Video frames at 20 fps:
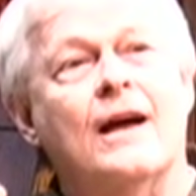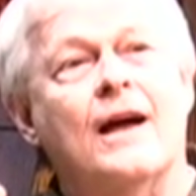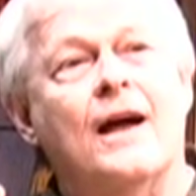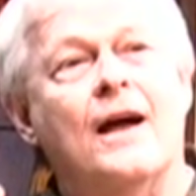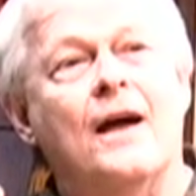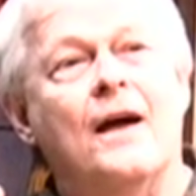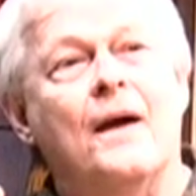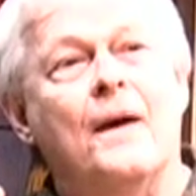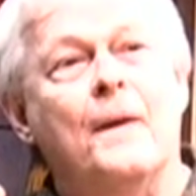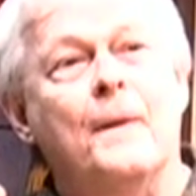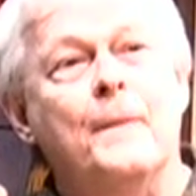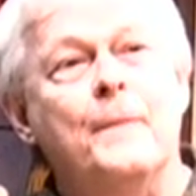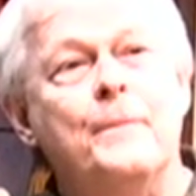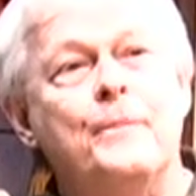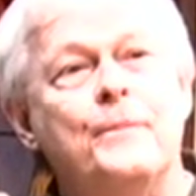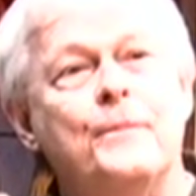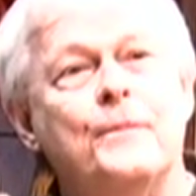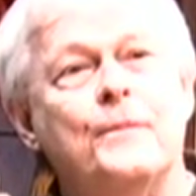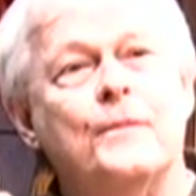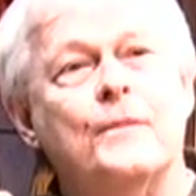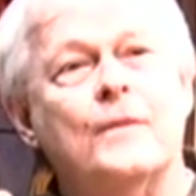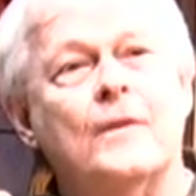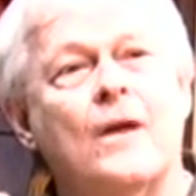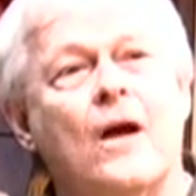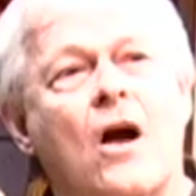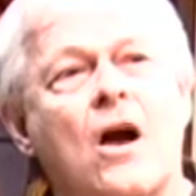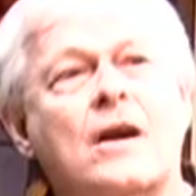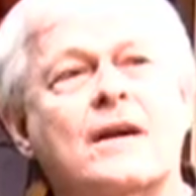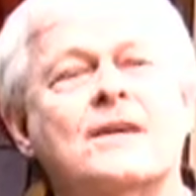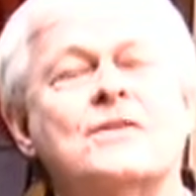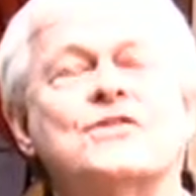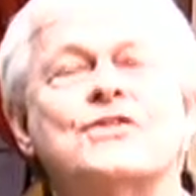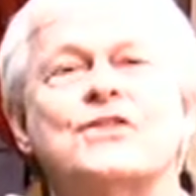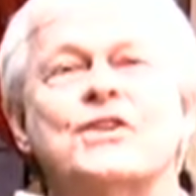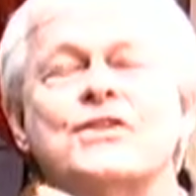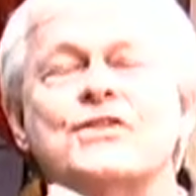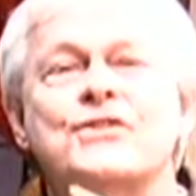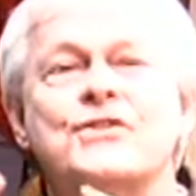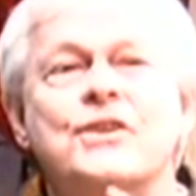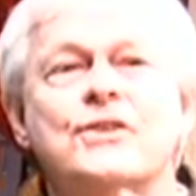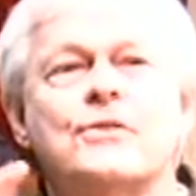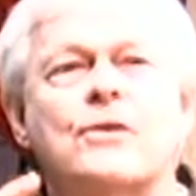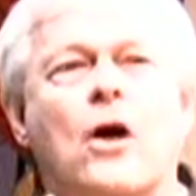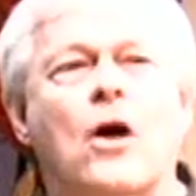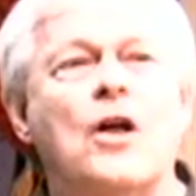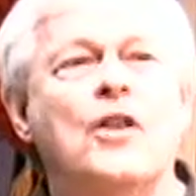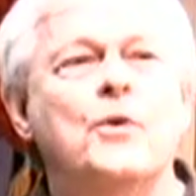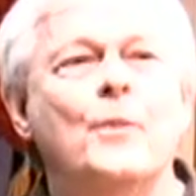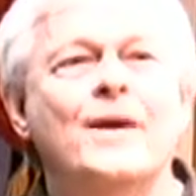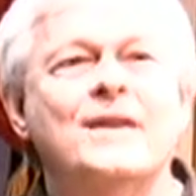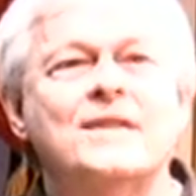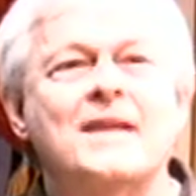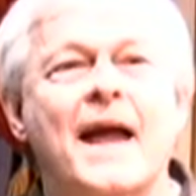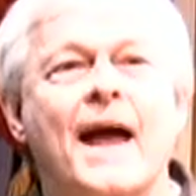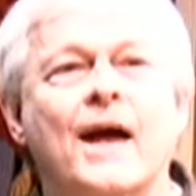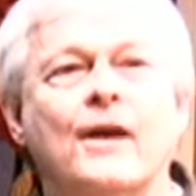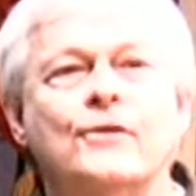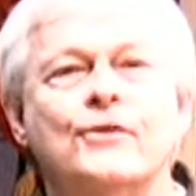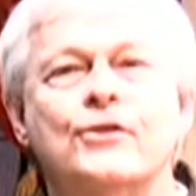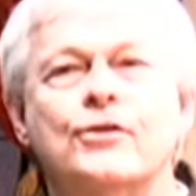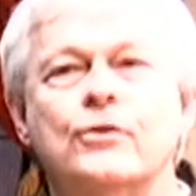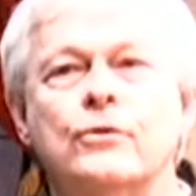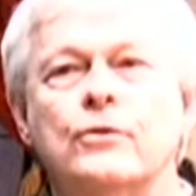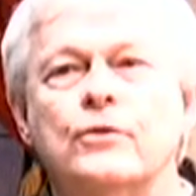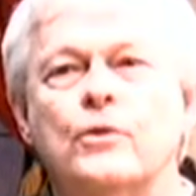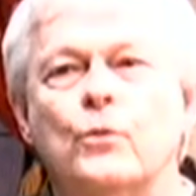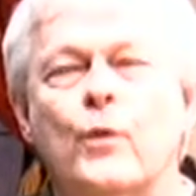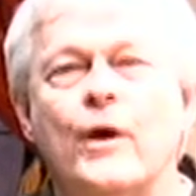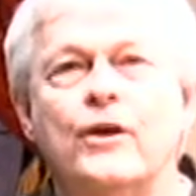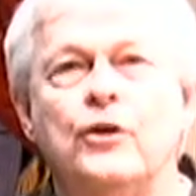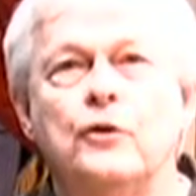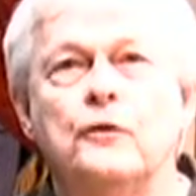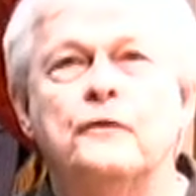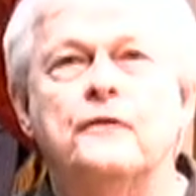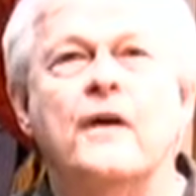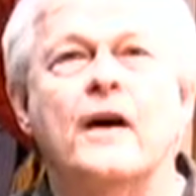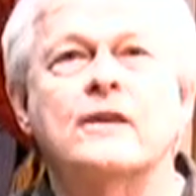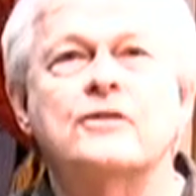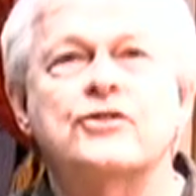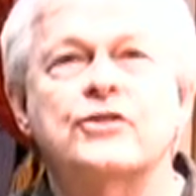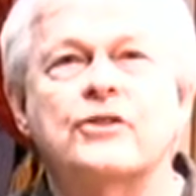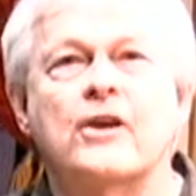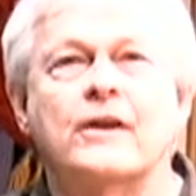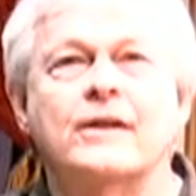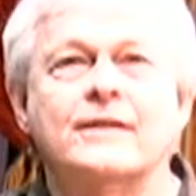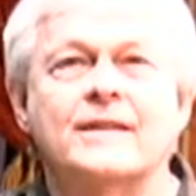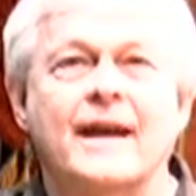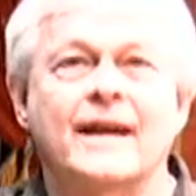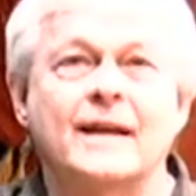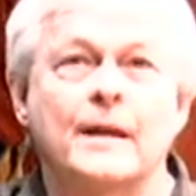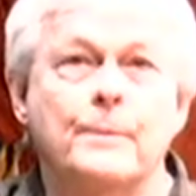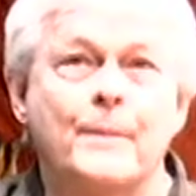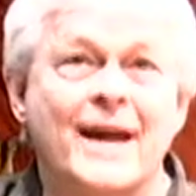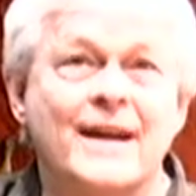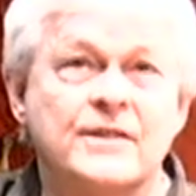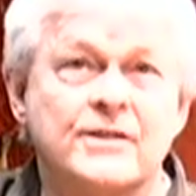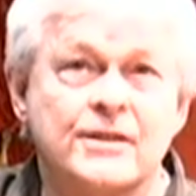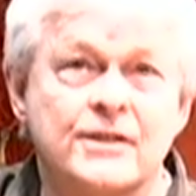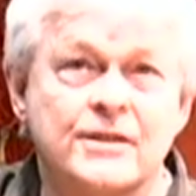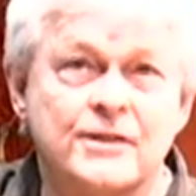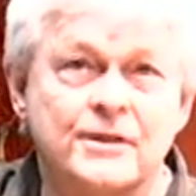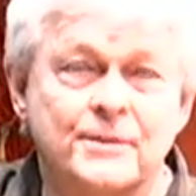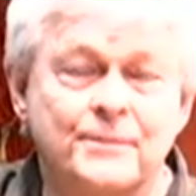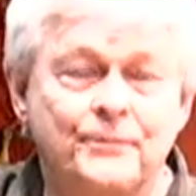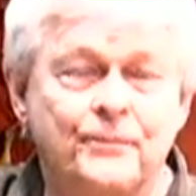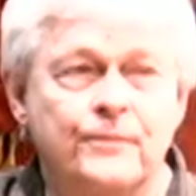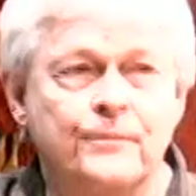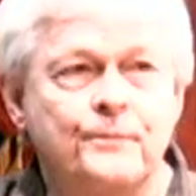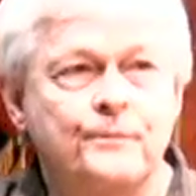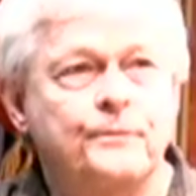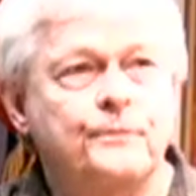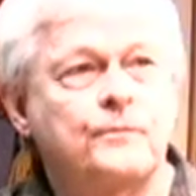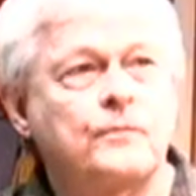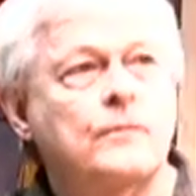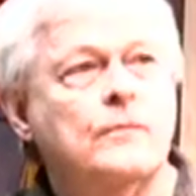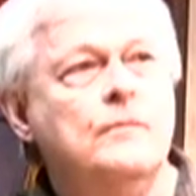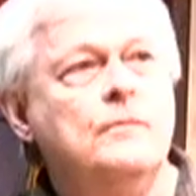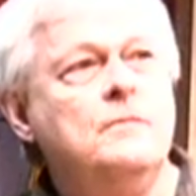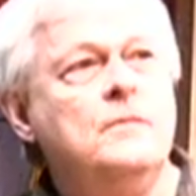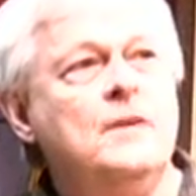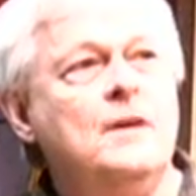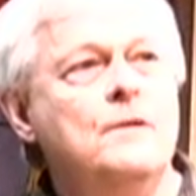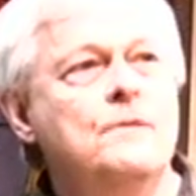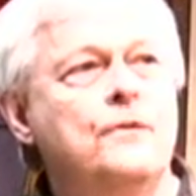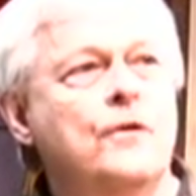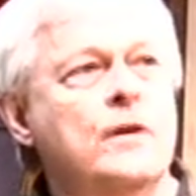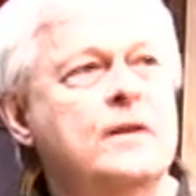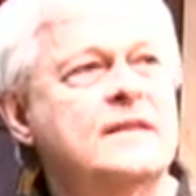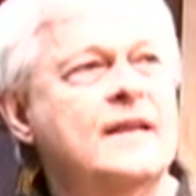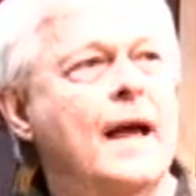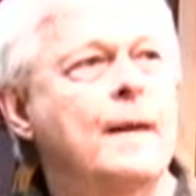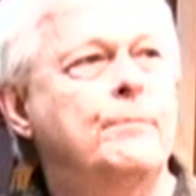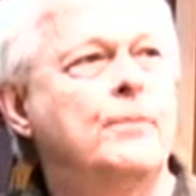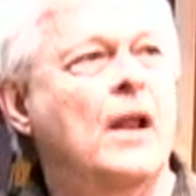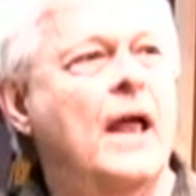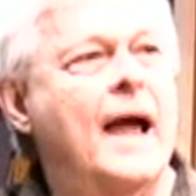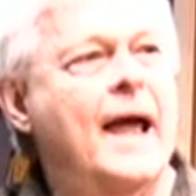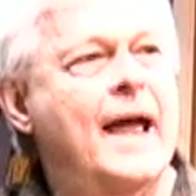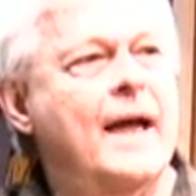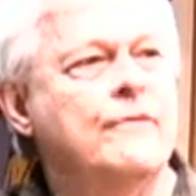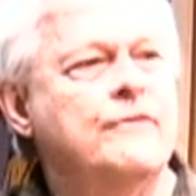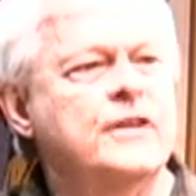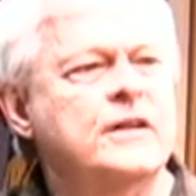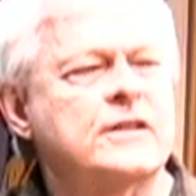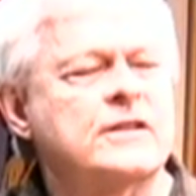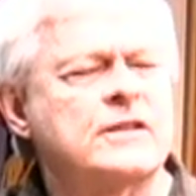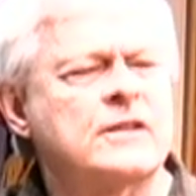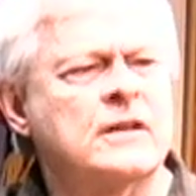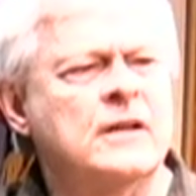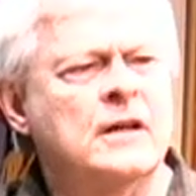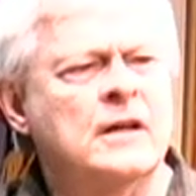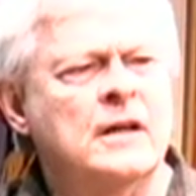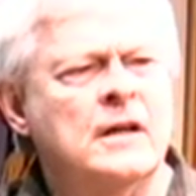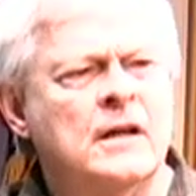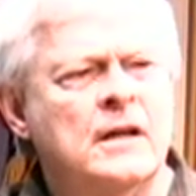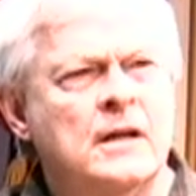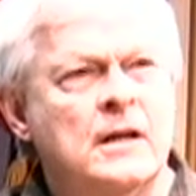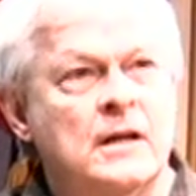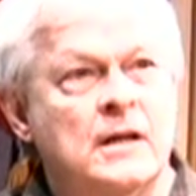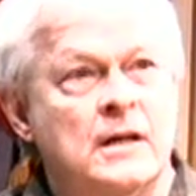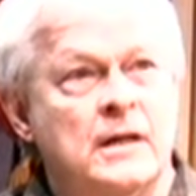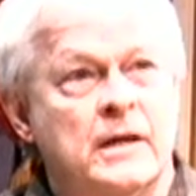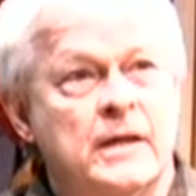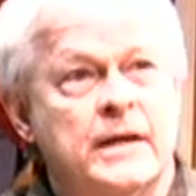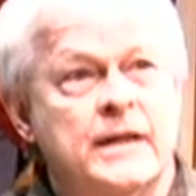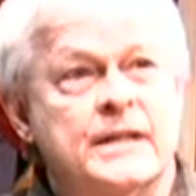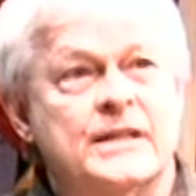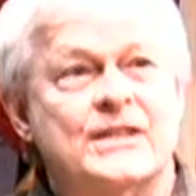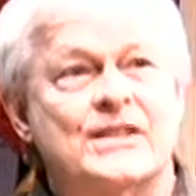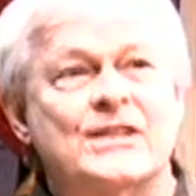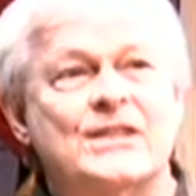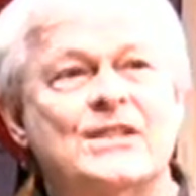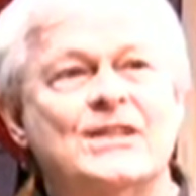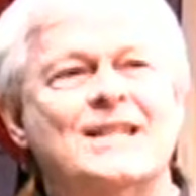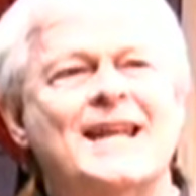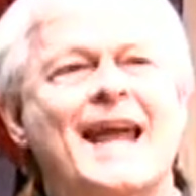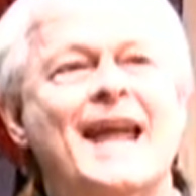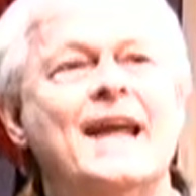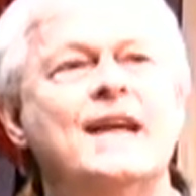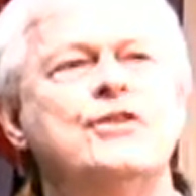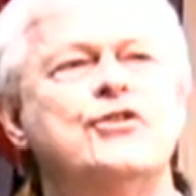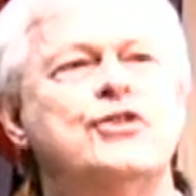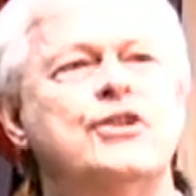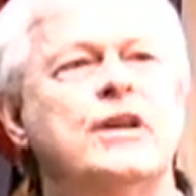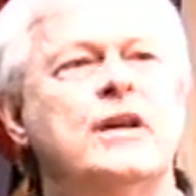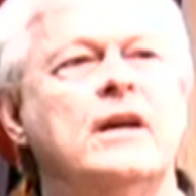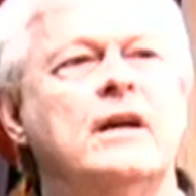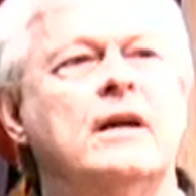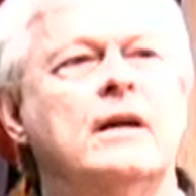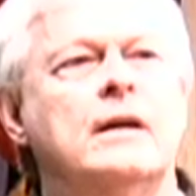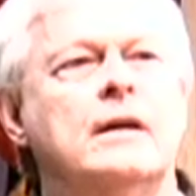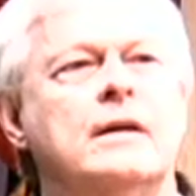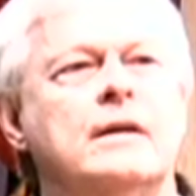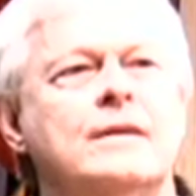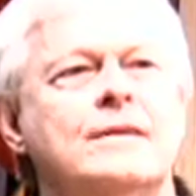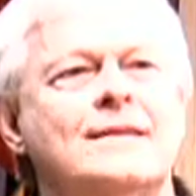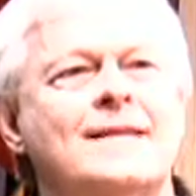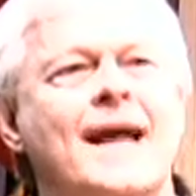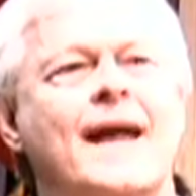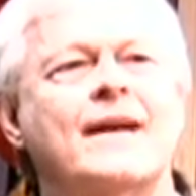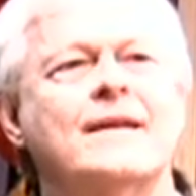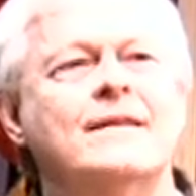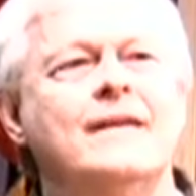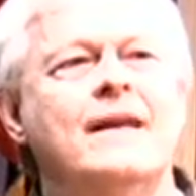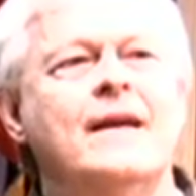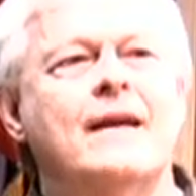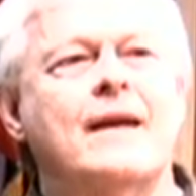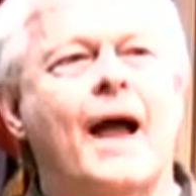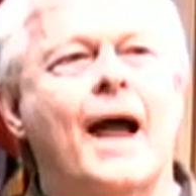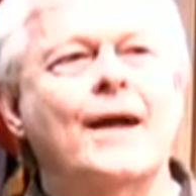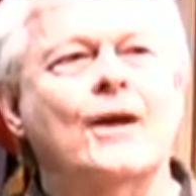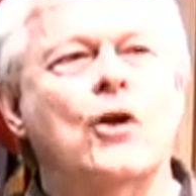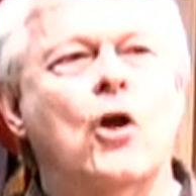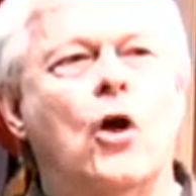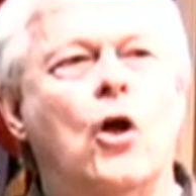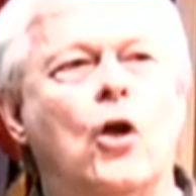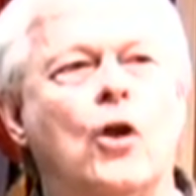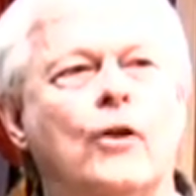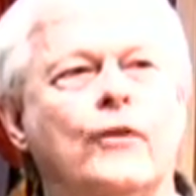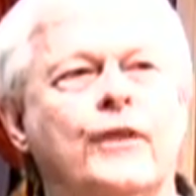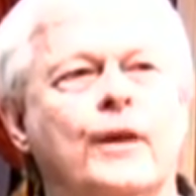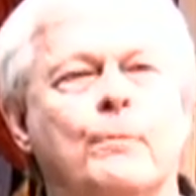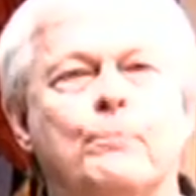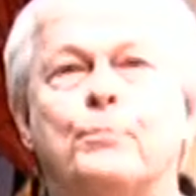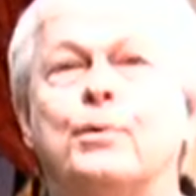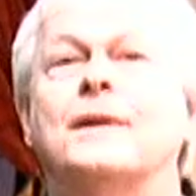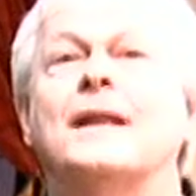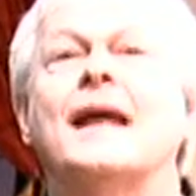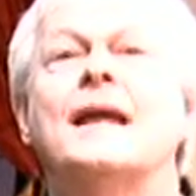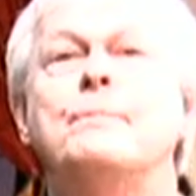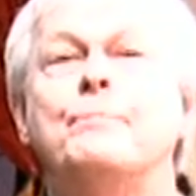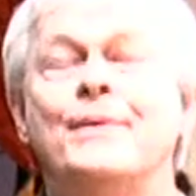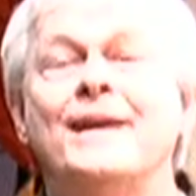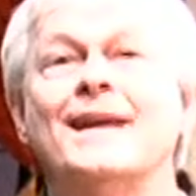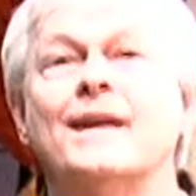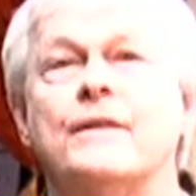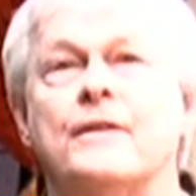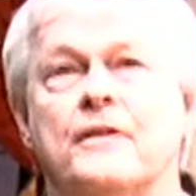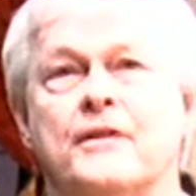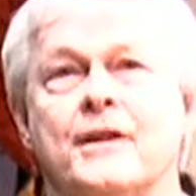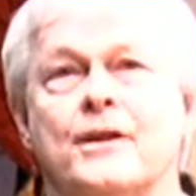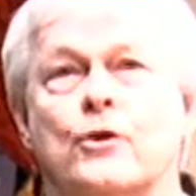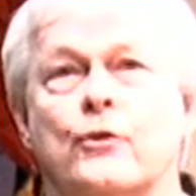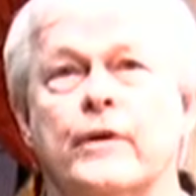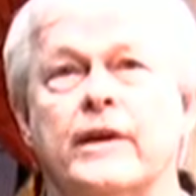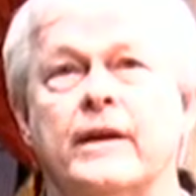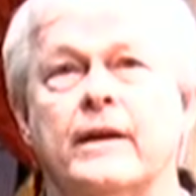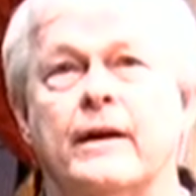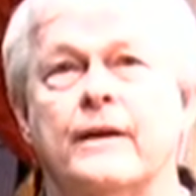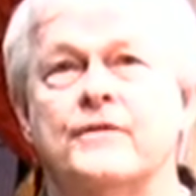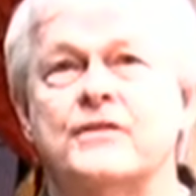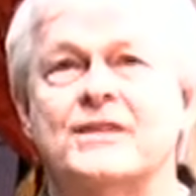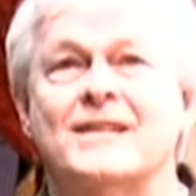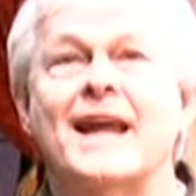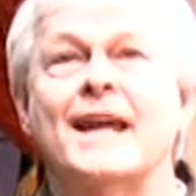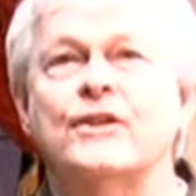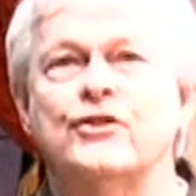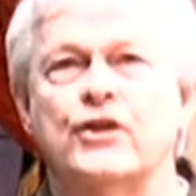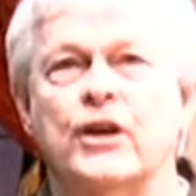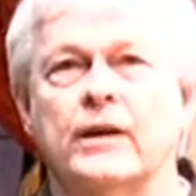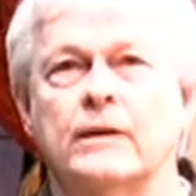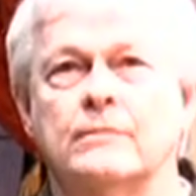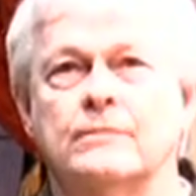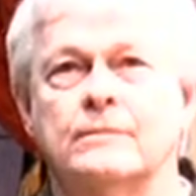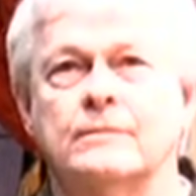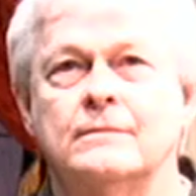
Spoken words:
are consistent all the way down to the way you function on a daily basis. For example, I have this staging technique I call the playpen theory of staging